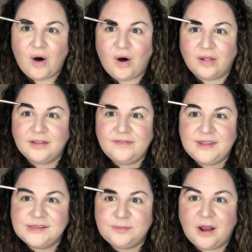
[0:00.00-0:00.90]
all of
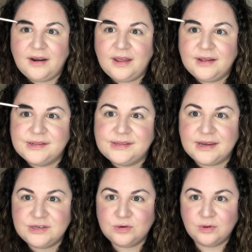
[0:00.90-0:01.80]
these products
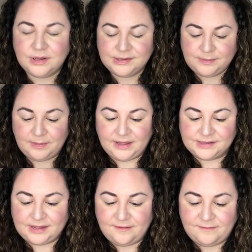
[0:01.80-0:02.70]
and tools,
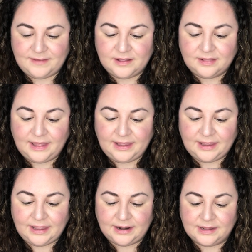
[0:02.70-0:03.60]
because I feel
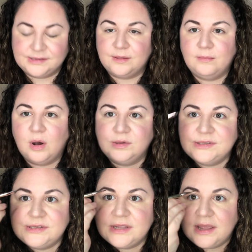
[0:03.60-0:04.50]
like it is the
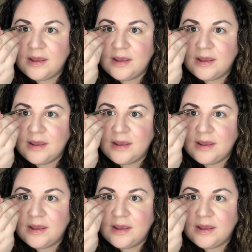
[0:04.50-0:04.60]
most